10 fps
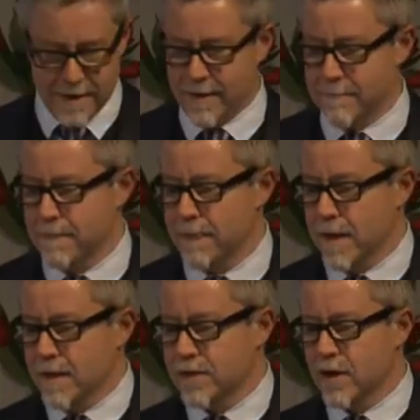
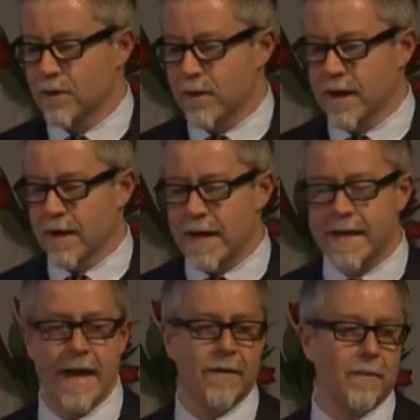
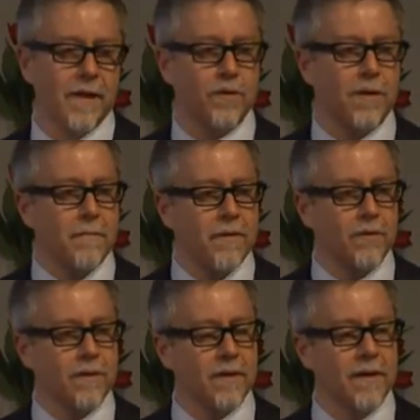Again,
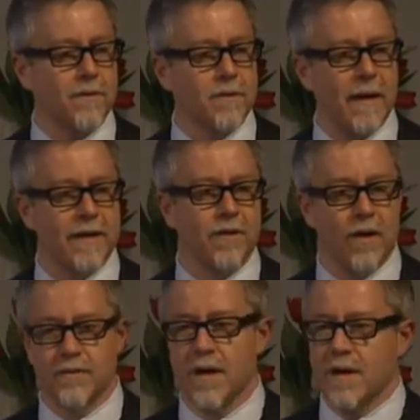this was based
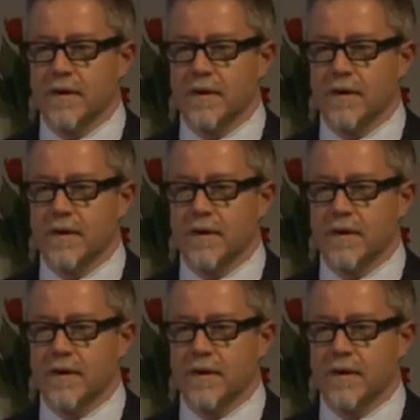on